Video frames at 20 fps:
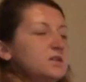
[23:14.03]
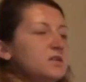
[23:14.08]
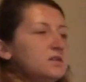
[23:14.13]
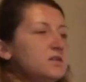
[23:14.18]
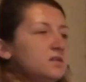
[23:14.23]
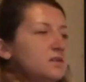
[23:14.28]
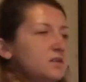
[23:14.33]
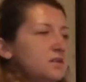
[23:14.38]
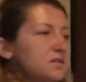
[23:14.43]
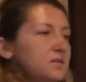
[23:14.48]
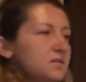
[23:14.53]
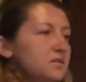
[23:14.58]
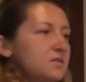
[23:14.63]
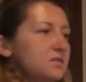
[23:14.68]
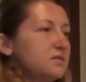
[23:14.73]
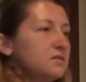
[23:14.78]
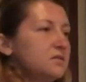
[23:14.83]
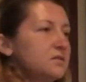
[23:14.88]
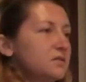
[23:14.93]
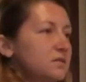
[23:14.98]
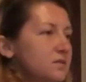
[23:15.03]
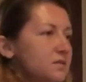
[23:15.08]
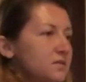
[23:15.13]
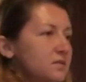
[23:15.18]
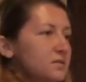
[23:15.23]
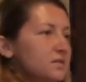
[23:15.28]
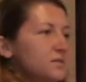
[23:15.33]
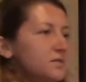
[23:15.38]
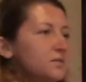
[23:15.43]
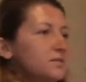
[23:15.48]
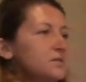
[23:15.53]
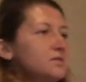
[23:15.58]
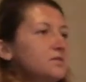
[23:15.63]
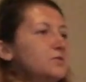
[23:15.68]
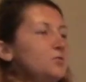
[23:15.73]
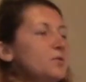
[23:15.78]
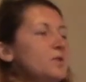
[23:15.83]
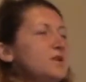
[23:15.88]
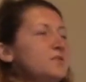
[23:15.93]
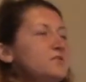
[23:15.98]
I think
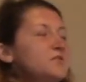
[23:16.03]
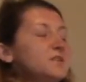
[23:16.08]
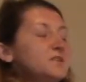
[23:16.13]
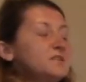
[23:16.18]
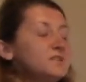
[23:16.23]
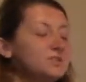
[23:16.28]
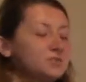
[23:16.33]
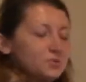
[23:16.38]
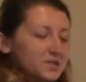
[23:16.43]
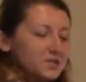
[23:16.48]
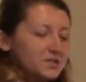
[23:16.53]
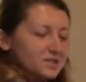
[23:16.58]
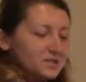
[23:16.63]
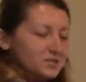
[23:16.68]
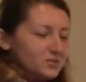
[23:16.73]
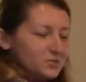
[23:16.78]
1920,